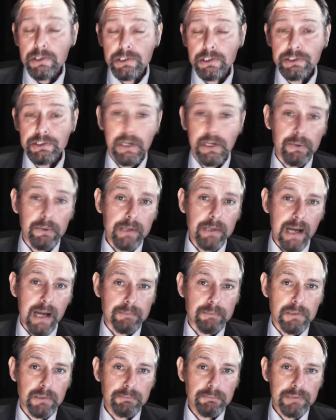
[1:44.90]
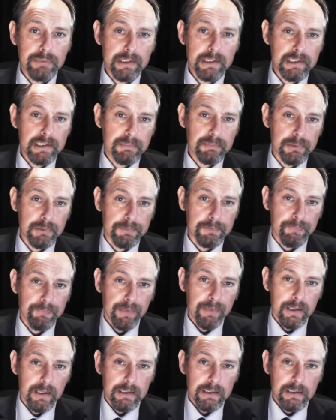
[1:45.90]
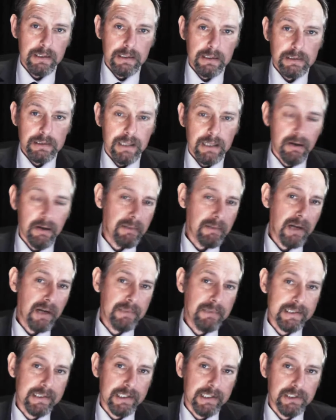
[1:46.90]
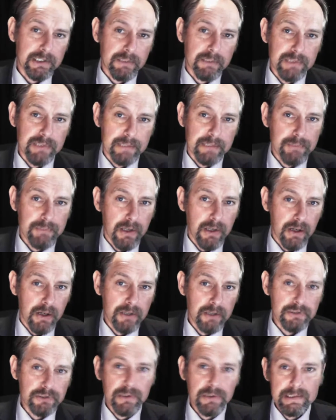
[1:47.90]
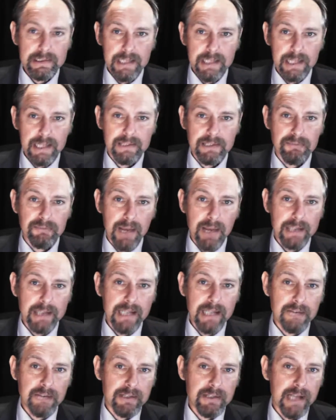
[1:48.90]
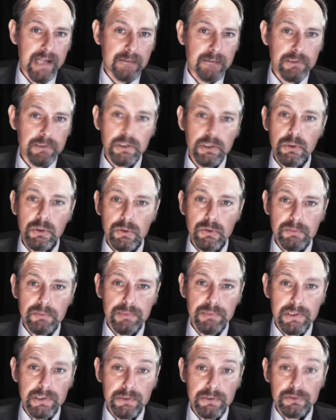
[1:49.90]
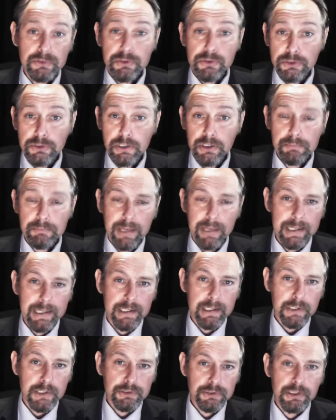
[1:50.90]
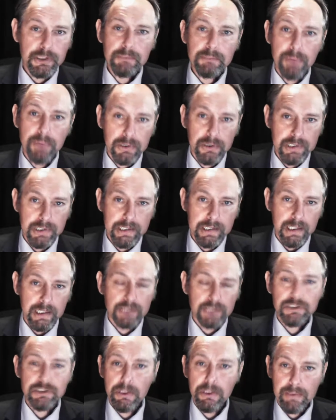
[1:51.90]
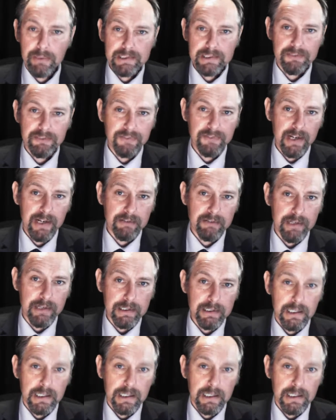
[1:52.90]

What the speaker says: New Cameron principle. Now, am I missing something? But on 28th of May, David Cameron called Brussels too big, too bossy, and too interfering.